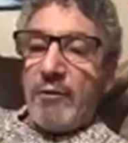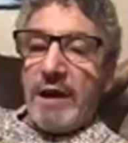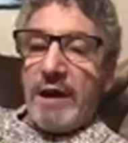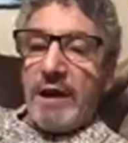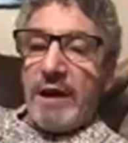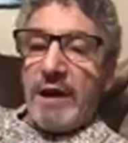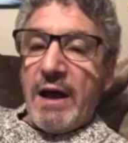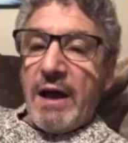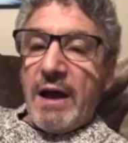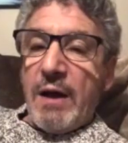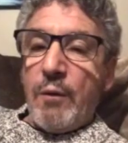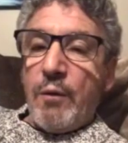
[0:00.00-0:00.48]
I
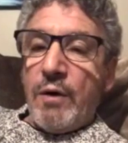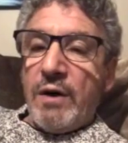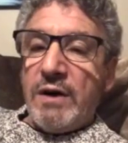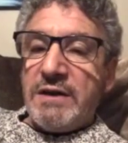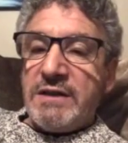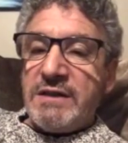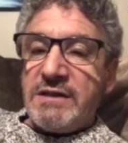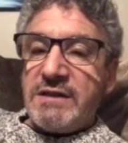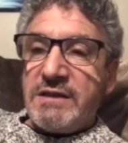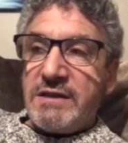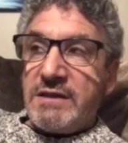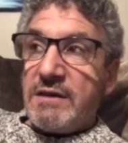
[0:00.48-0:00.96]

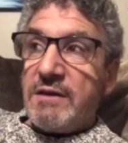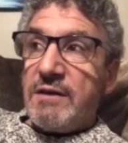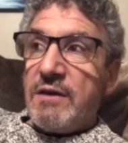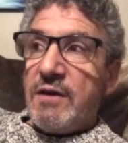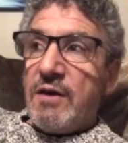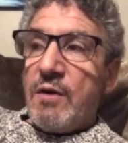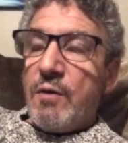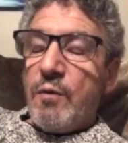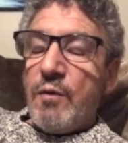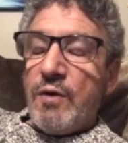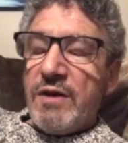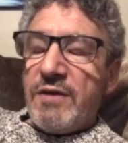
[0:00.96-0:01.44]
was
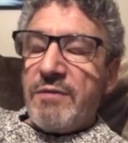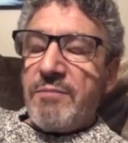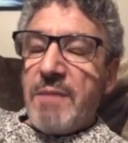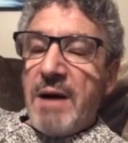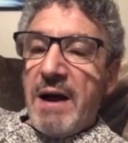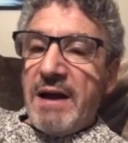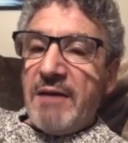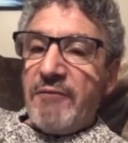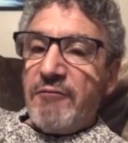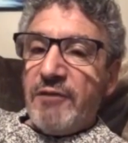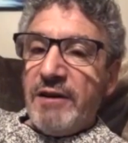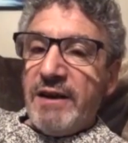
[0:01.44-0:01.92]
with my
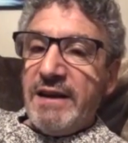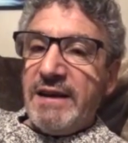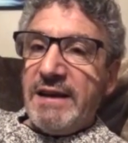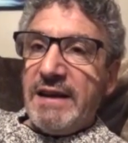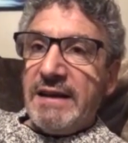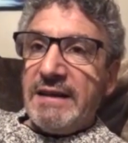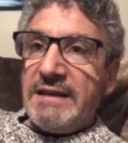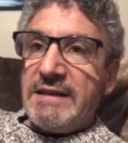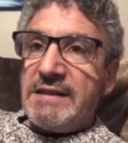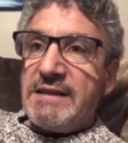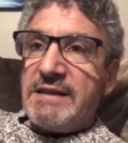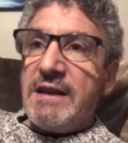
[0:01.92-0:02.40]

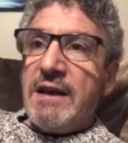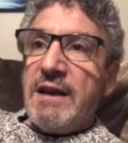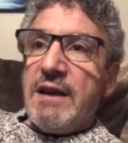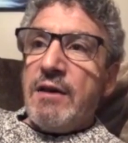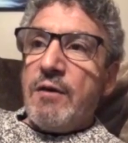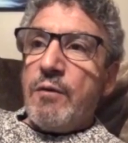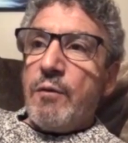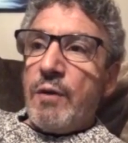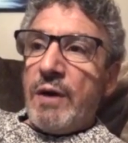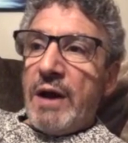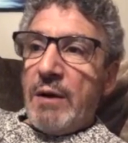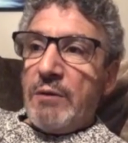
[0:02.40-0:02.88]
readings
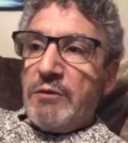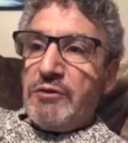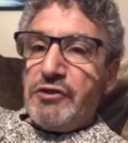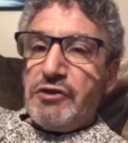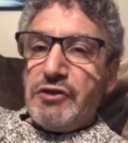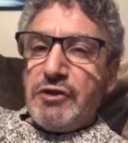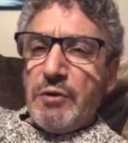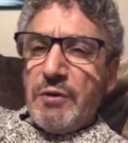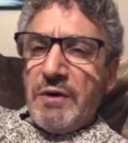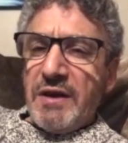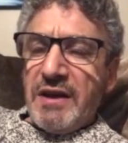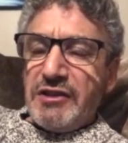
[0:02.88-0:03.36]
when I was
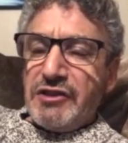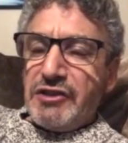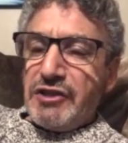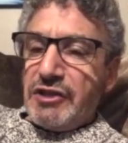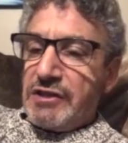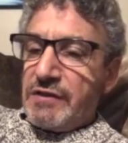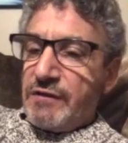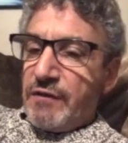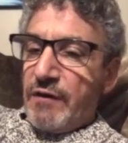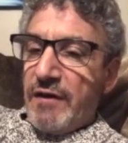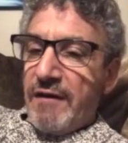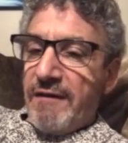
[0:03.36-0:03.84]
doing it
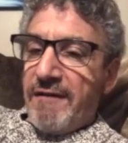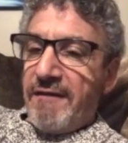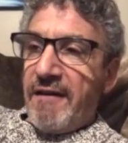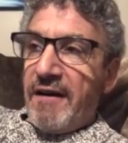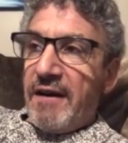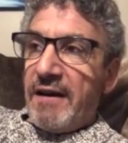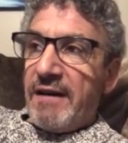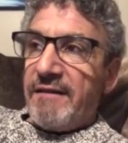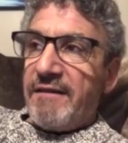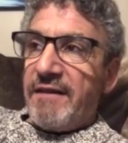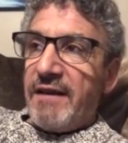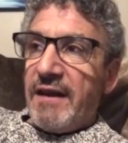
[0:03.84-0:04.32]
just for the
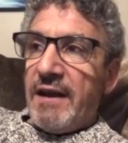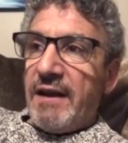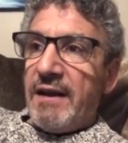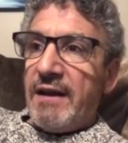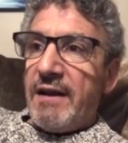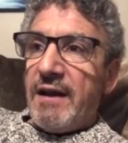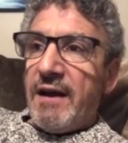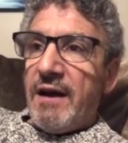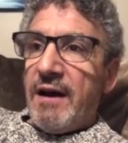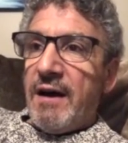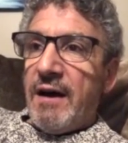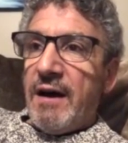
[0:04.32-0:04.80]
fun of it
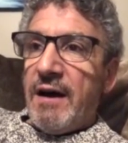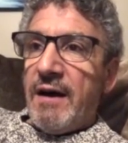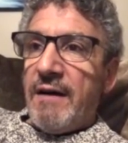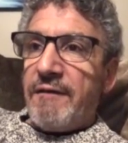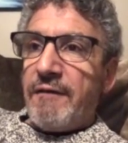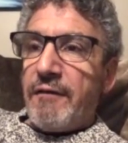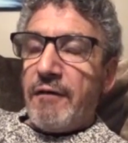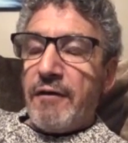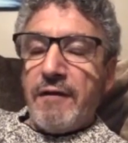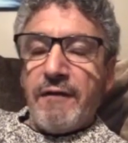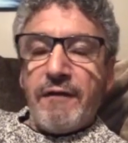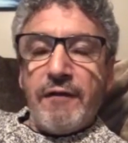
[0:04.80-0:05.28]

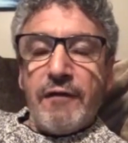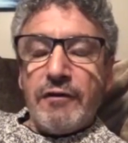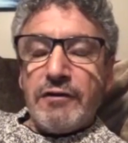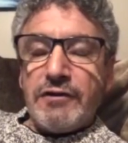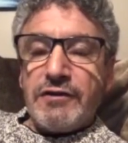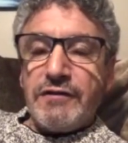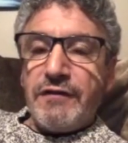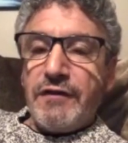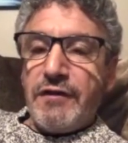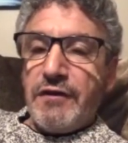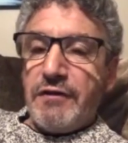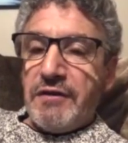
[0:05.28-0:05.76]
for the
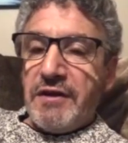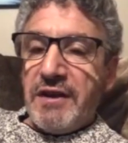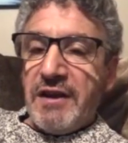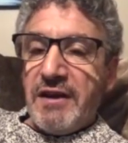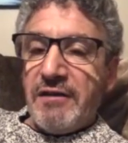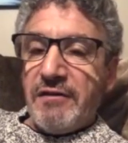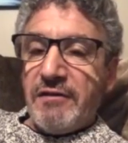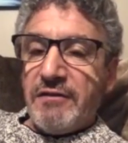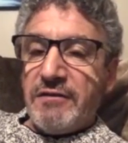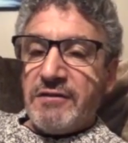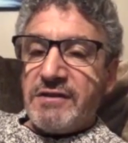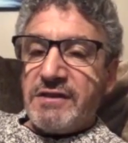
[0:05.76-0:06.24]
first few
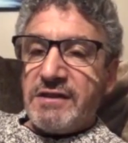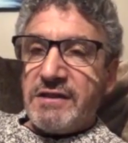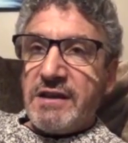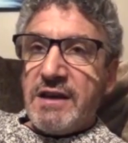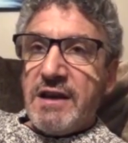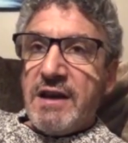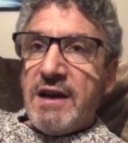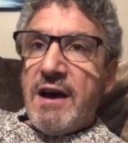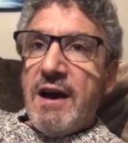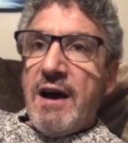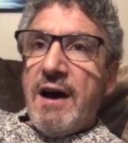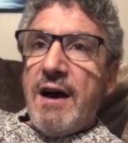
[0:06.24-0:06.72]
years.
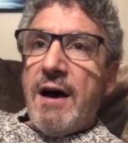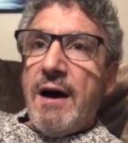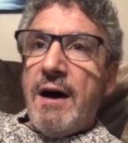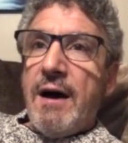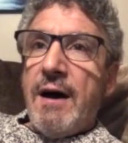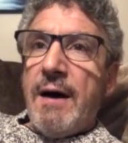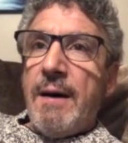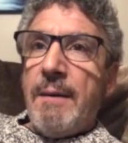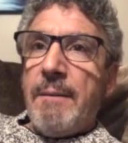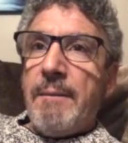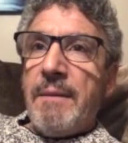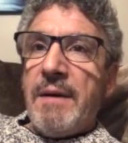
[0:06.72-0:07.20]

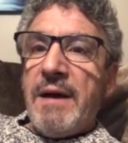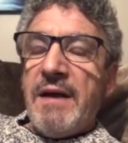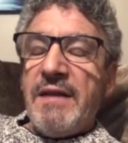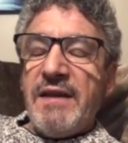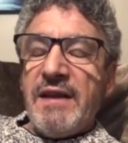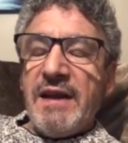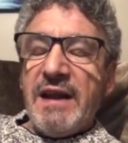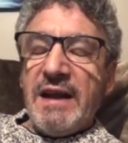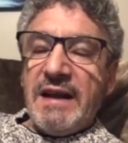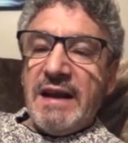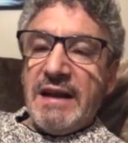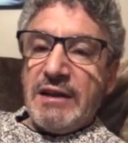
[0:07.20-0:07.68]
And
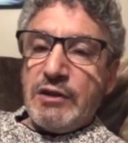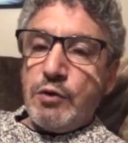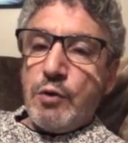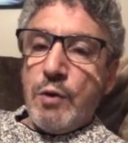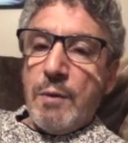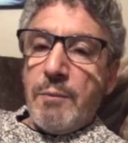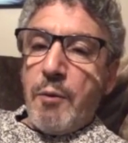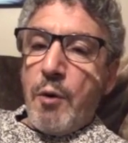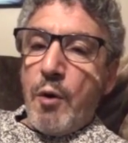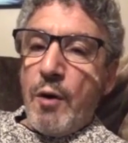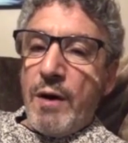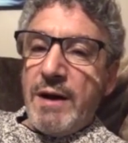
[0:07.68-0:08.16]
then I got to
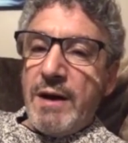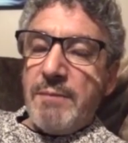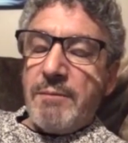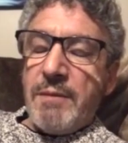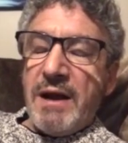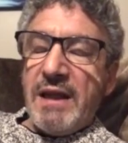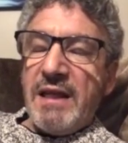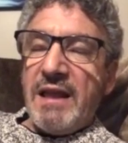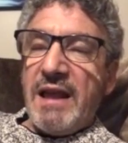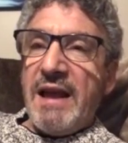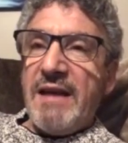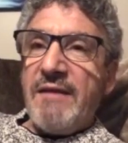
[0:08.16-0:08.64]
a point in
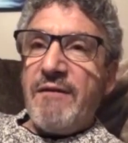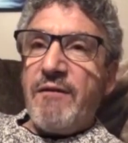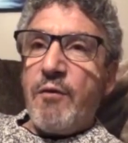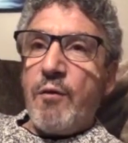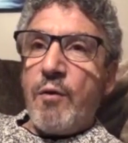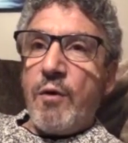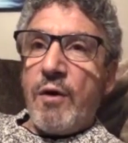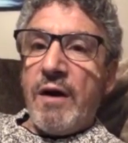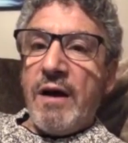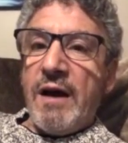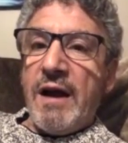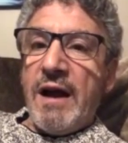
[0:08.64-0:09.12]
my life
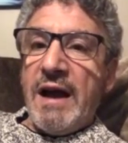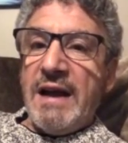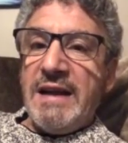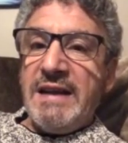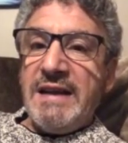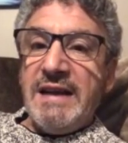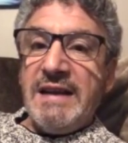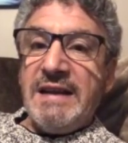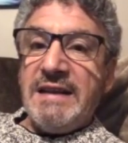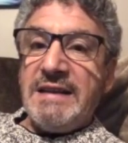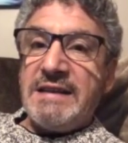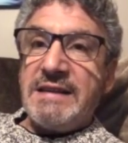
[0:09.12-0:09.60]
where I
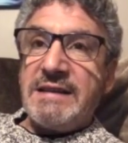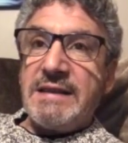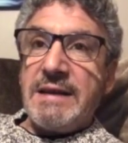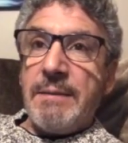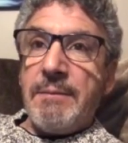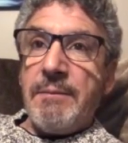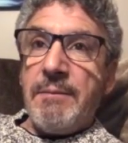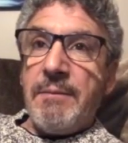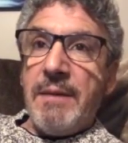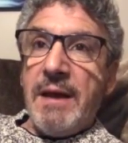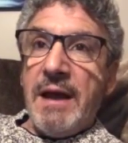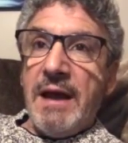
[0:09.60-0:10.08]
needed
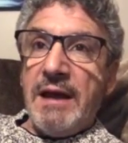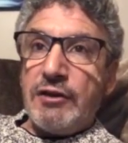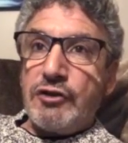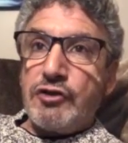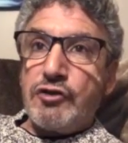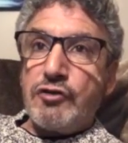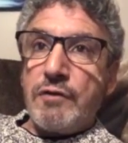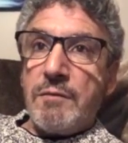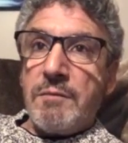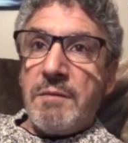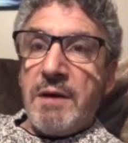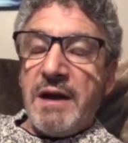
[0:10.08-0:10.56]
some
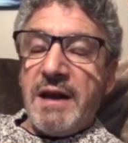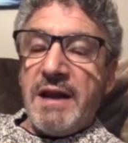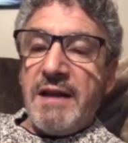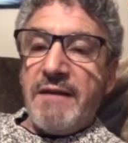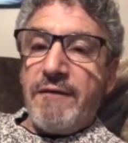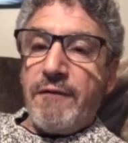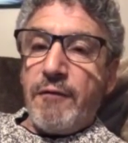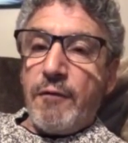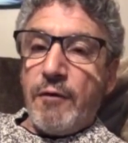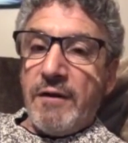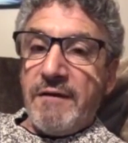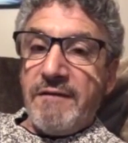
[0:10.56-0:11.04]
extra money
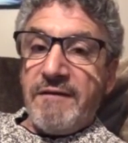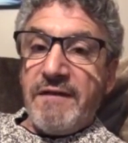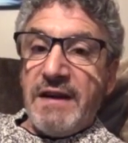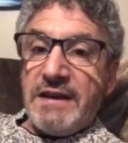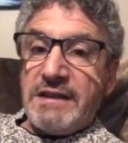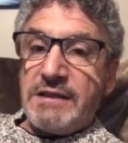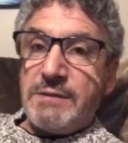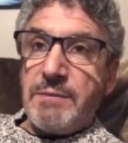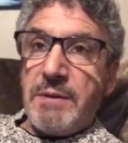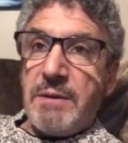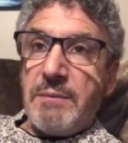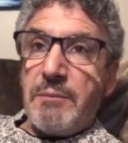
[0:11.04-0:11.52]
for
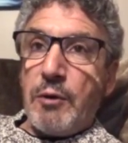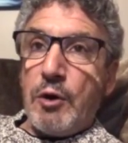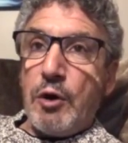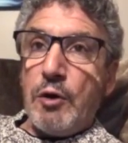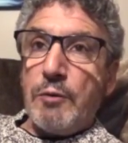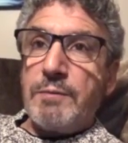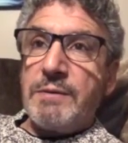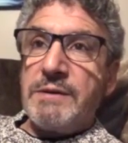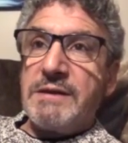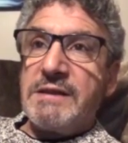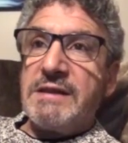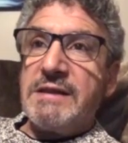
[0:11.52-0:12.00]
investment
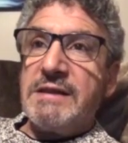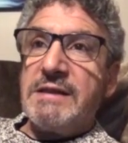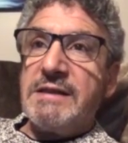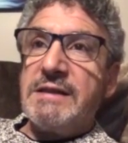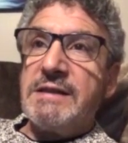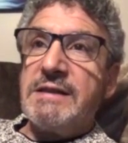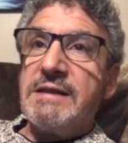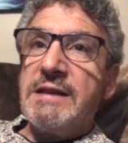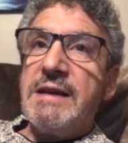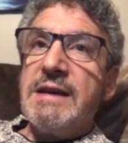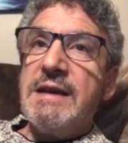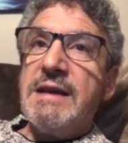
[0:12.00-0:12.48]

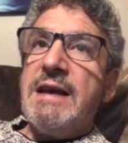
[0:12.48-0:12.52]
purposes.